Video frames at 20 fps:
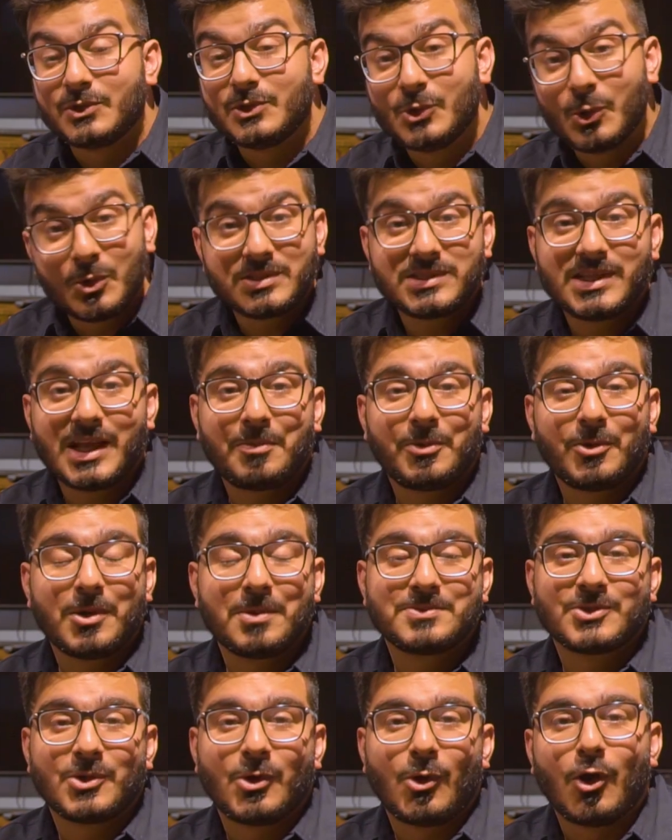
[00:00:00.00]
those
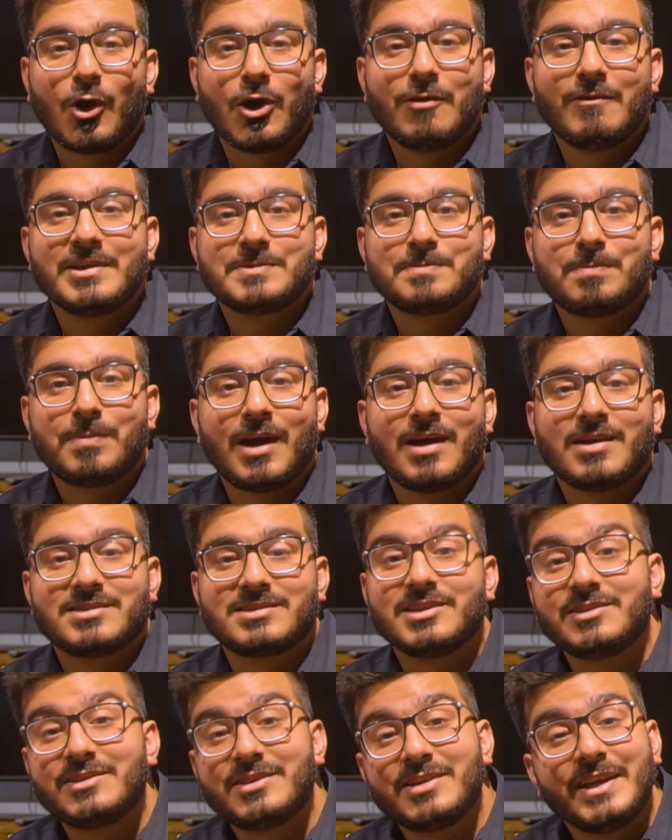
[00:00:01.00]
laptops always pass
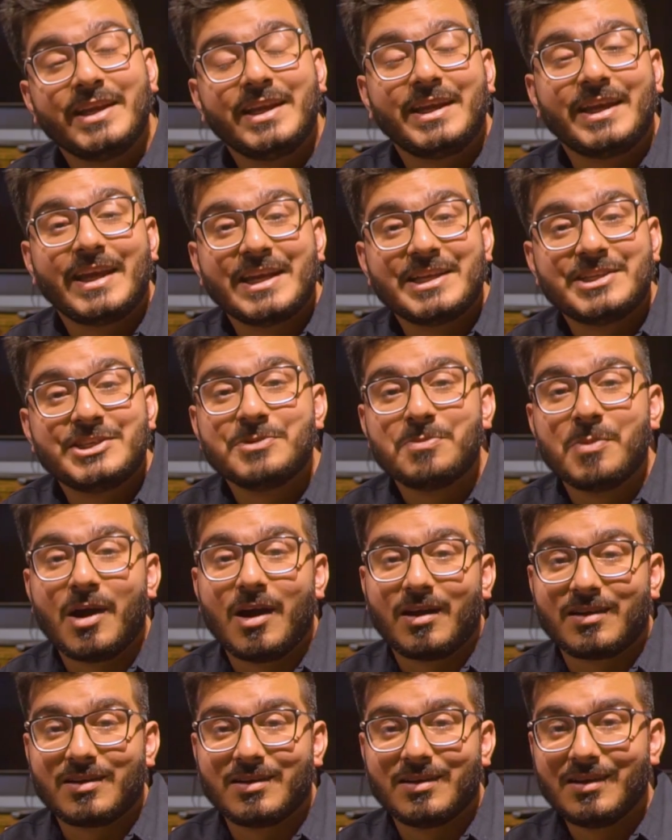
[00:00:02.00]
the 3 kg
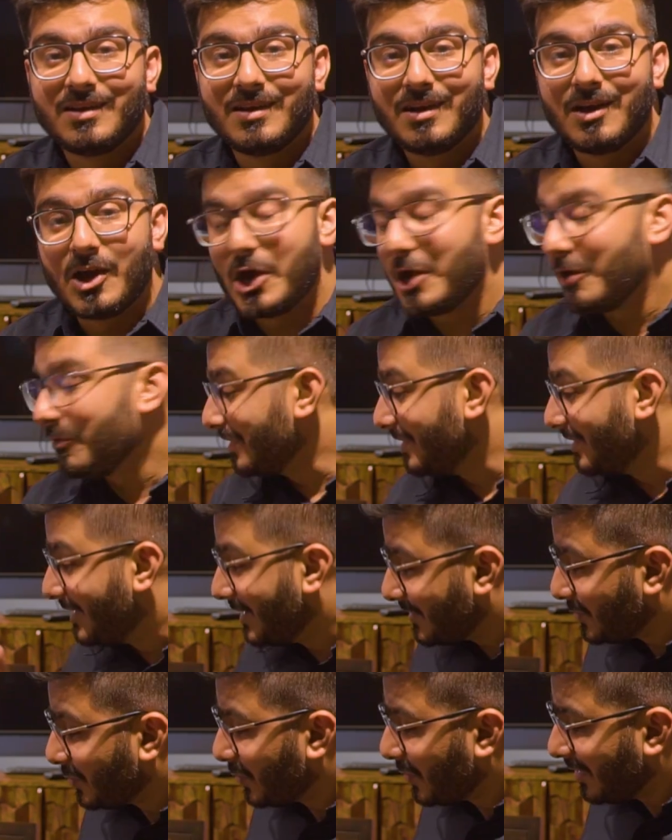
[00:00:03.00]
mark. However,
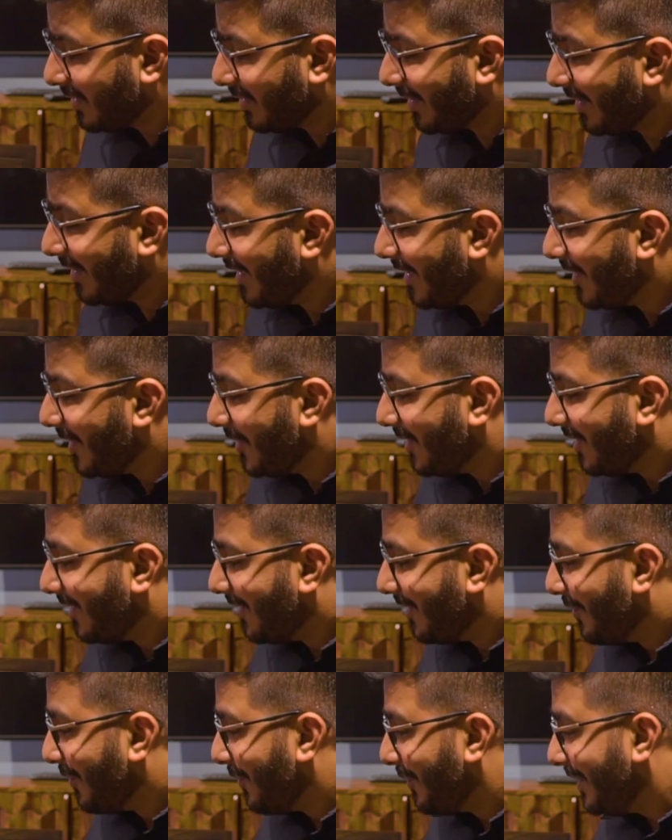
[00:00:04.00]
this one,
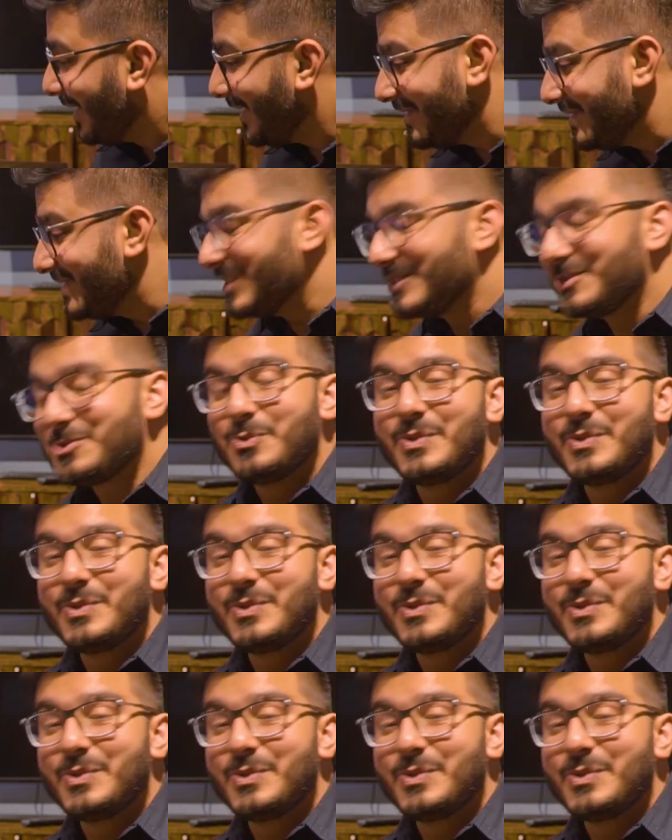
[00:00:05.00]
it just